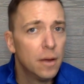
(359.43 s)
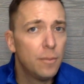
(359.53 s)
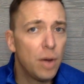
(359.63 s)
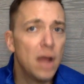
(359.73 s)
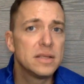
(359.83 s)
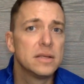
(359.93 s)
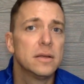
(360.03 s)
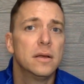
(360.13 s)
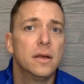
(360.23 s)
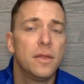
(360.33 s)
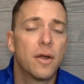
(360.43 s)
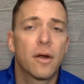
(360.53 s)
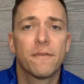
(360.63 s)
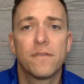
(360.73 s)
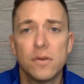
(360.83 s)
but there
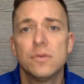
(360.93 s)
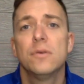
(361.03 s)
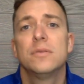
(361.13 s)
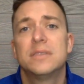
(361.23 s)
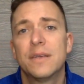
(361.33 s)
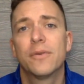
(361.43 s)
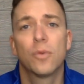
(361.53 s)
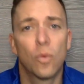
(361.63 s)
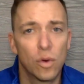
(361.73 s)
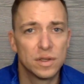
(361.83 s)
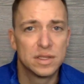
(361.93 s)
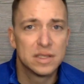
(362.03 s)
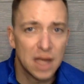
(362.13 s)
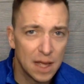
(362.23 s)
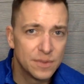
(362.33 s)
are a few different warranty
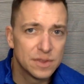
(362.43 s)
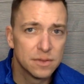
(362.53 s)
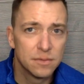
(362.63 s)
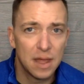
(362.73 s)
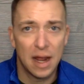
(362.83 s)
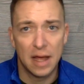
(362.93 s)
types that